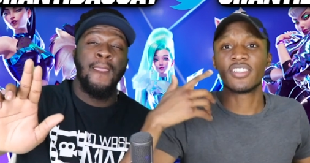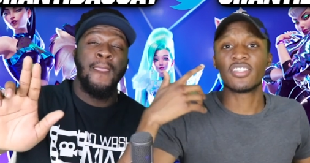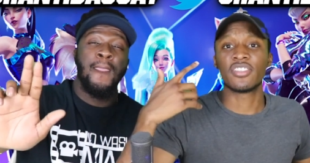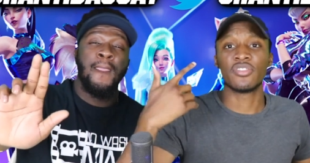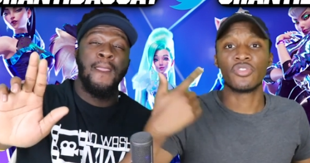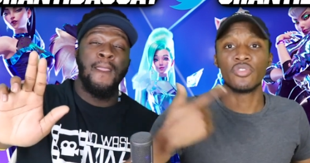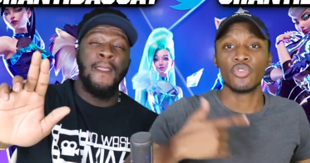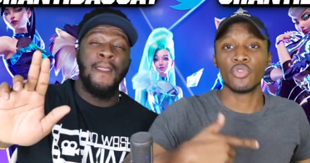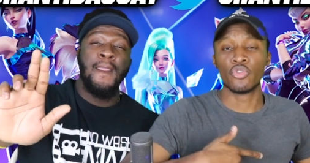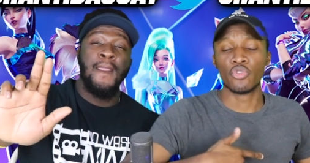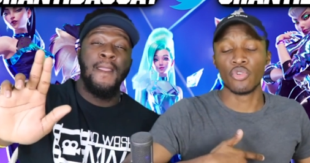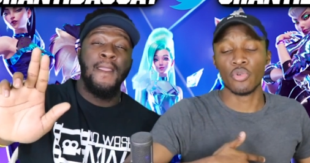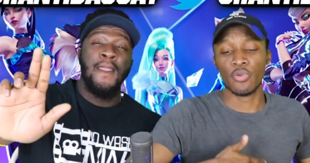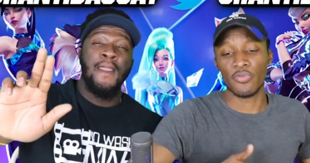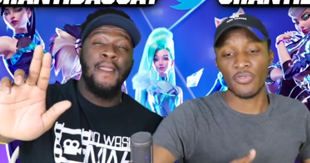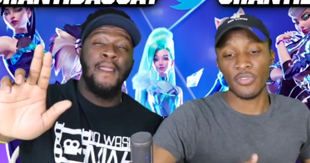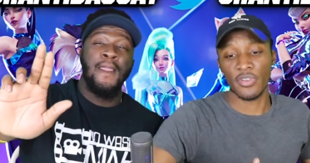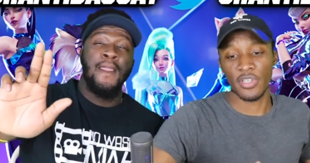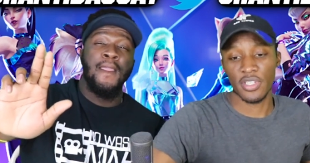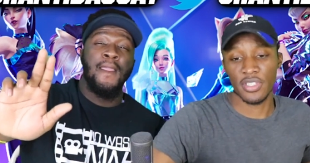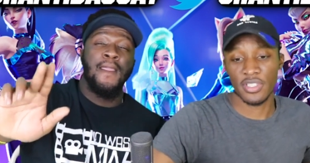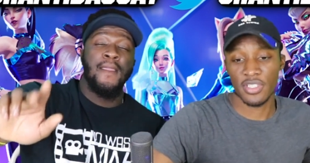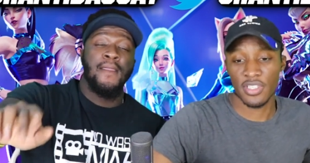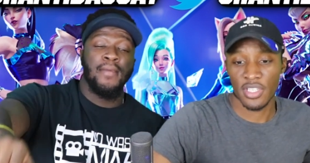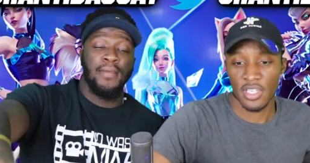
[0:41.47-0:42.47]
Speaker 1: this is a new group for
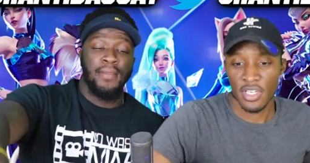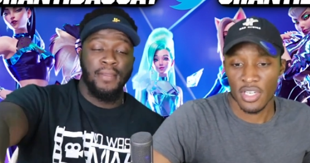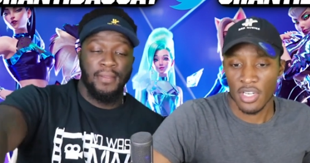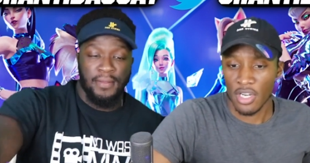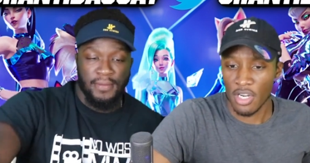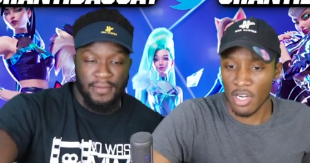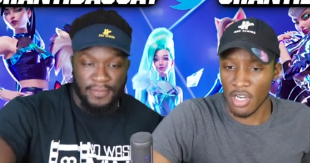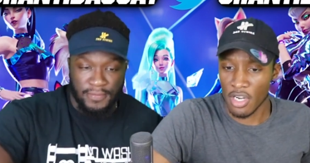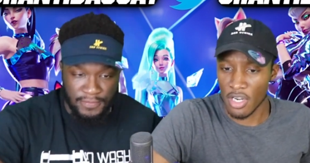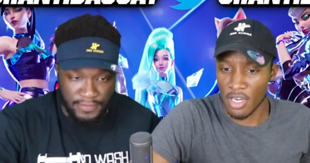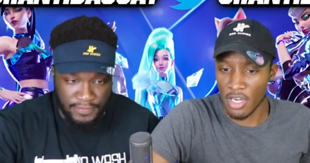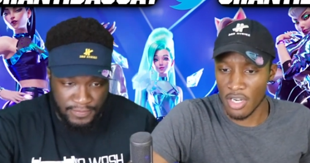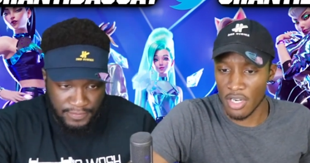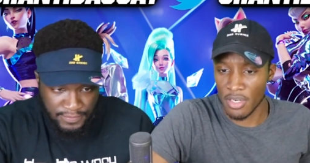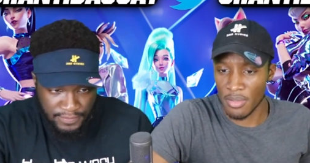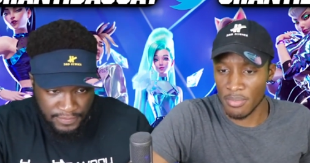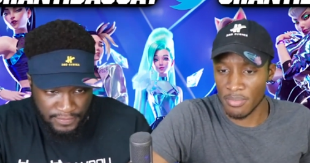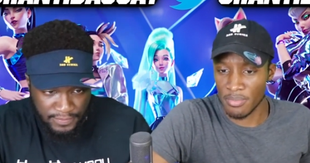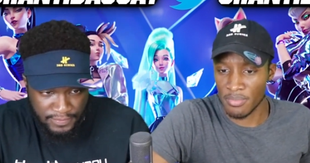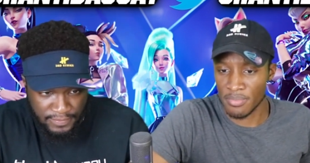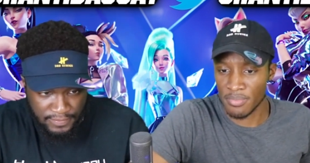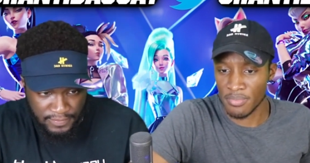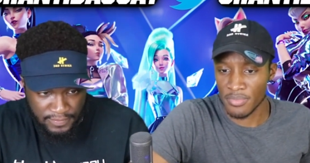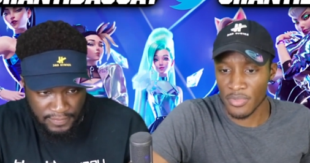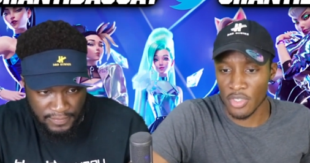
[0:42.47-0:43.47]
us.
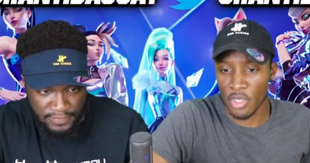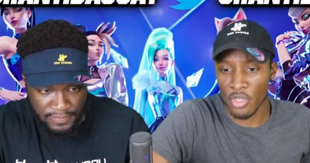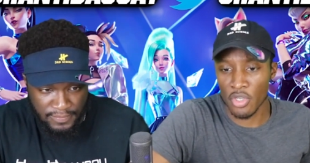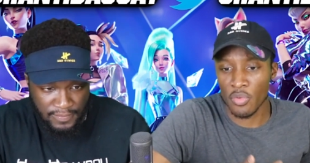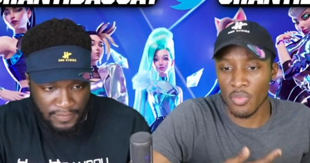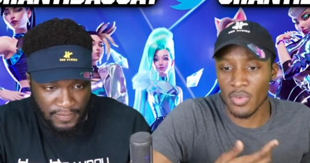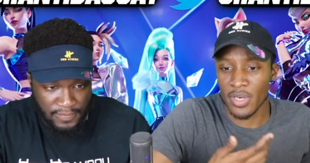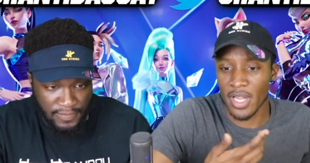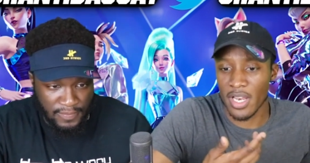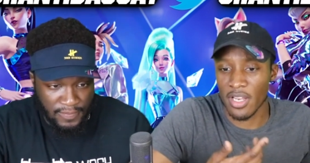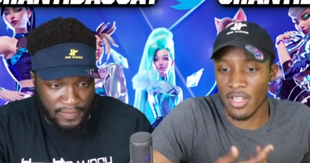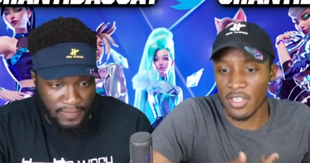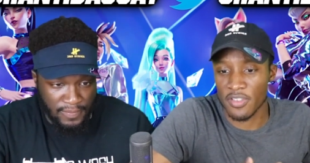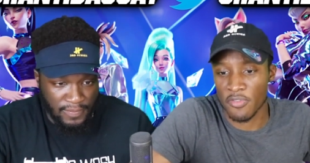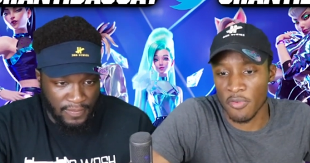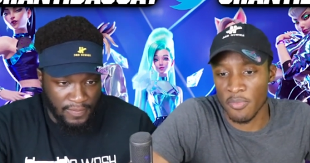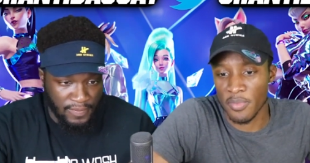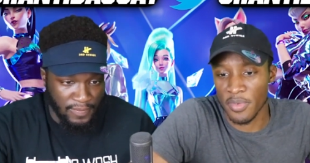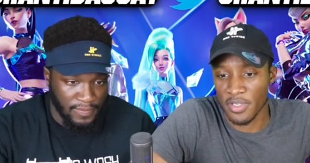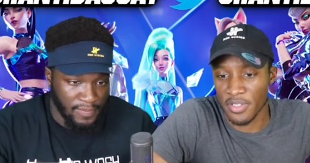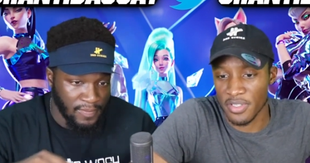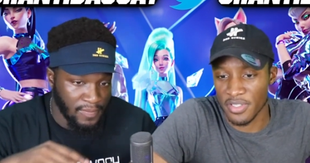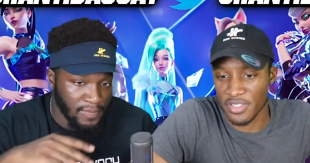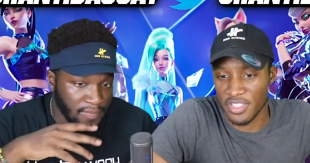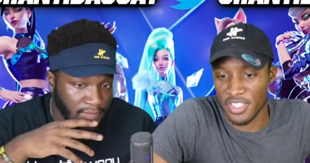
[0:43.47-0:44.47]
Um, the only one that looks
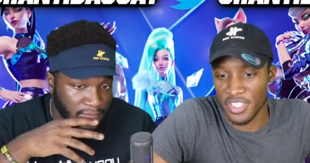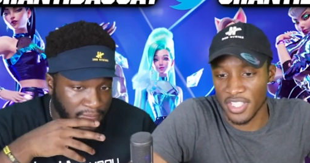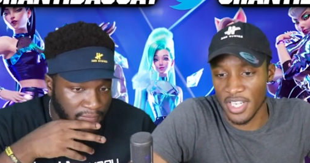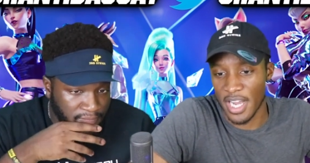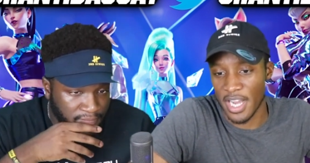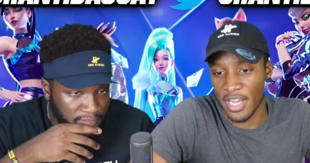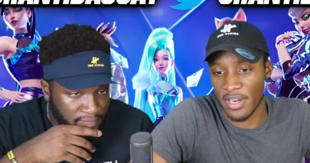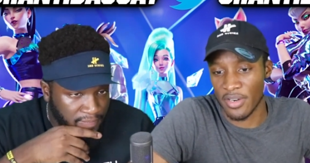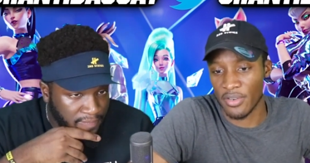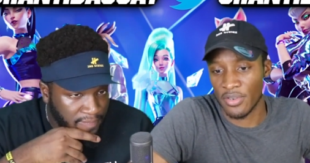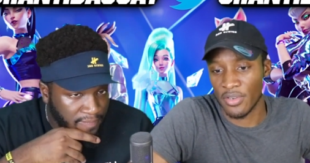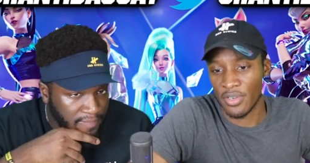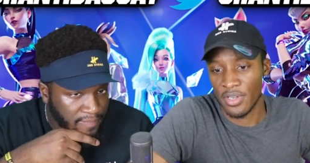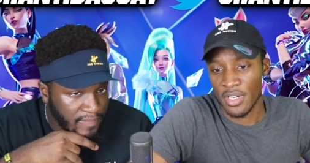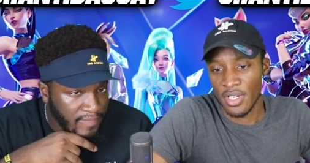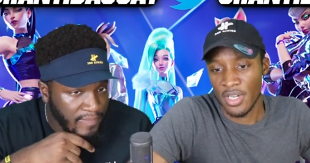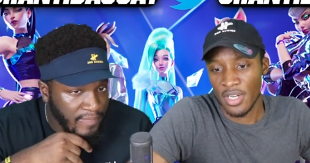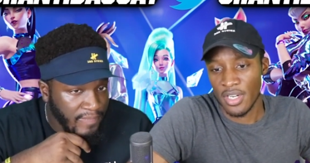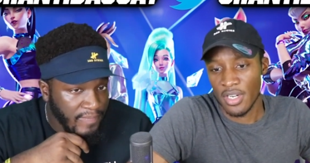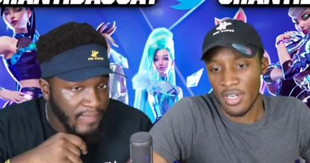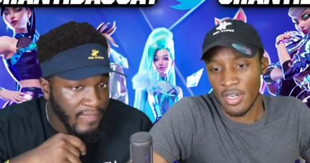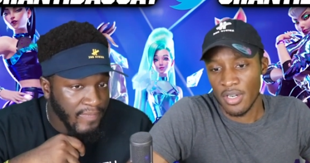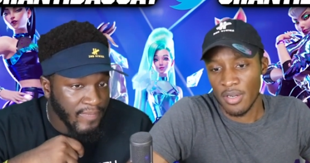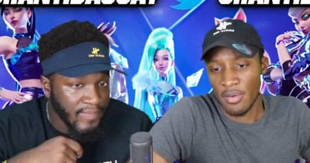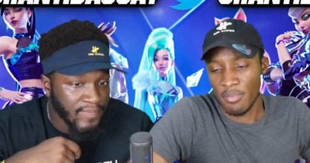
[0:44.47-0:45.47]
familiar is (G)I-DLE,
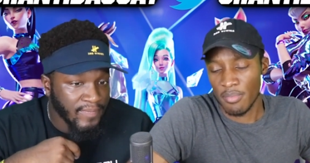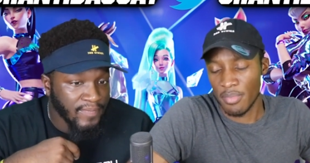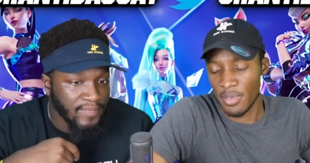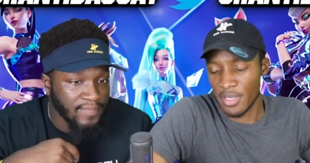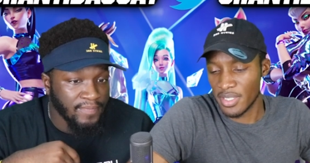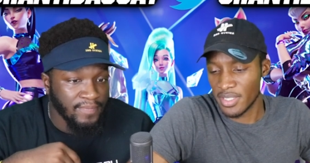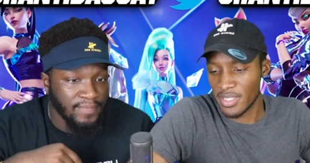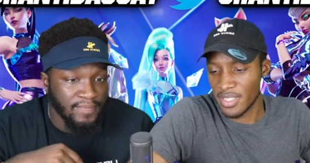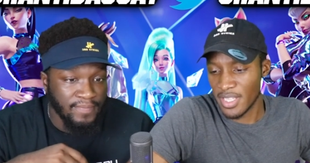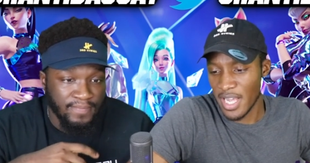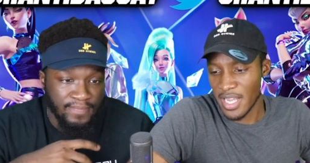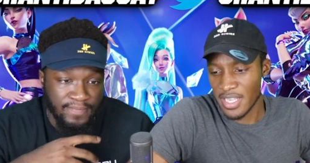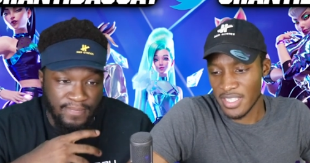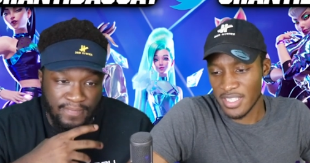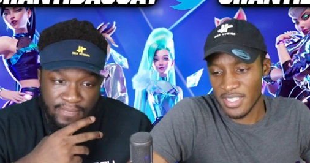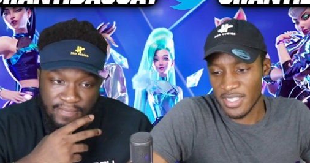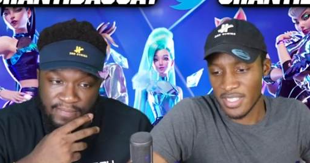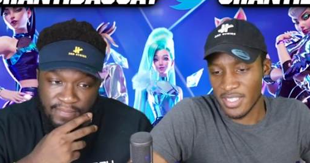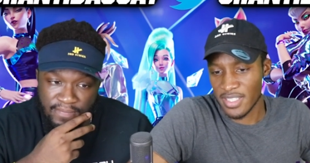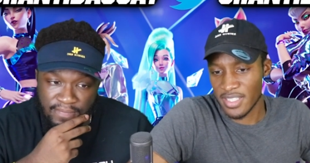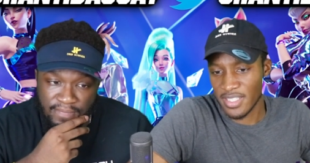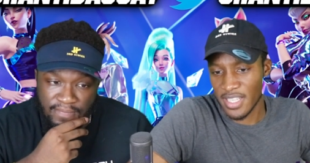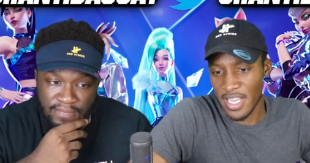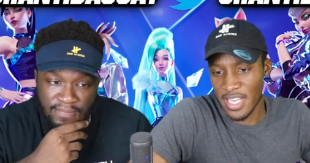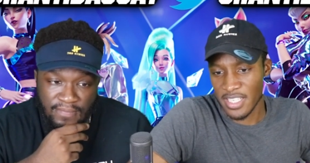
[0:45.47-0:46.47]
but
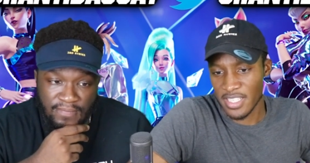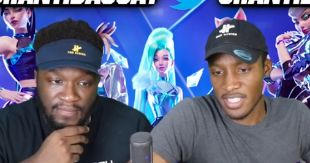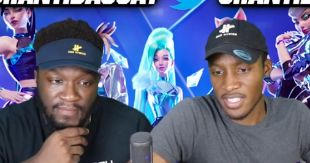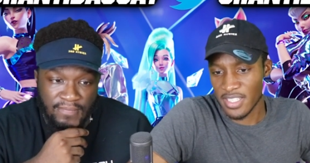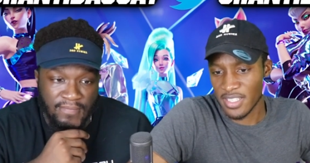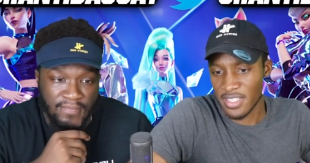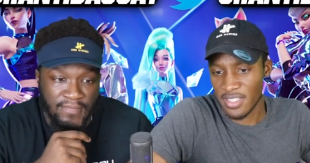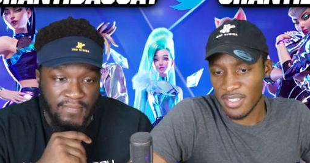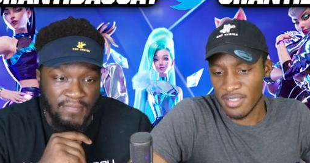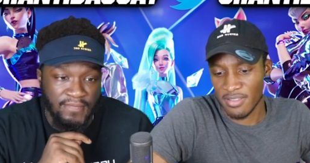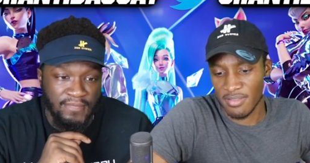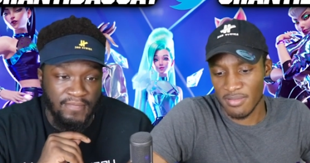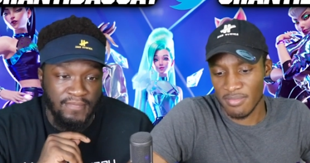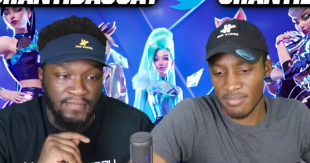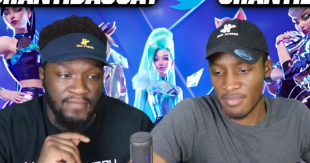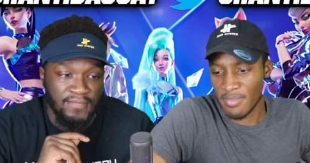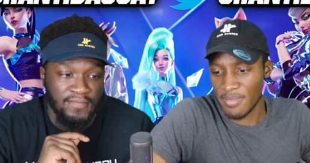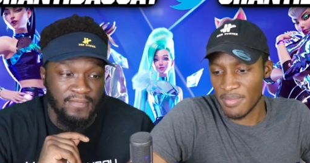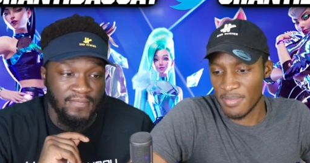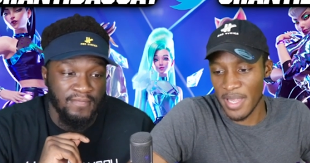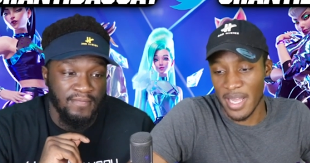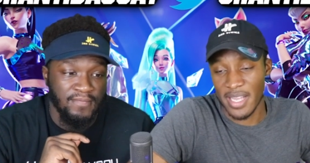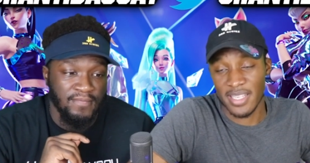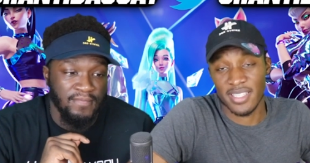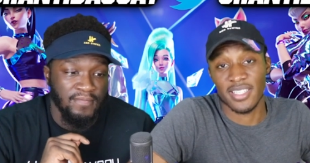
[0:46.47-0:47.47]
that's that's
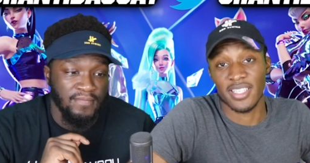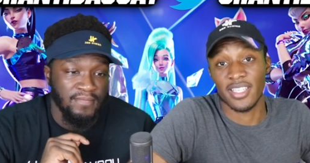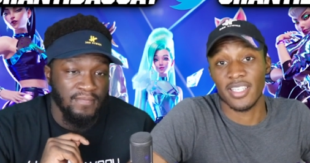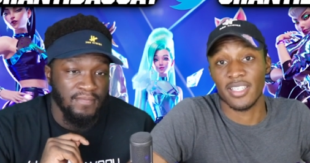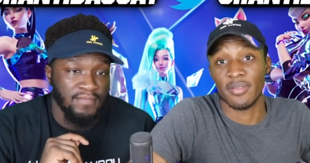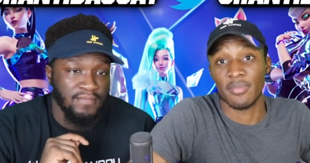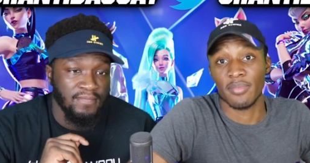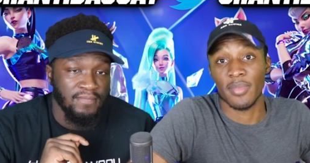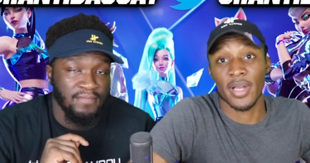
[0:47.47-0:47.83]
that's it.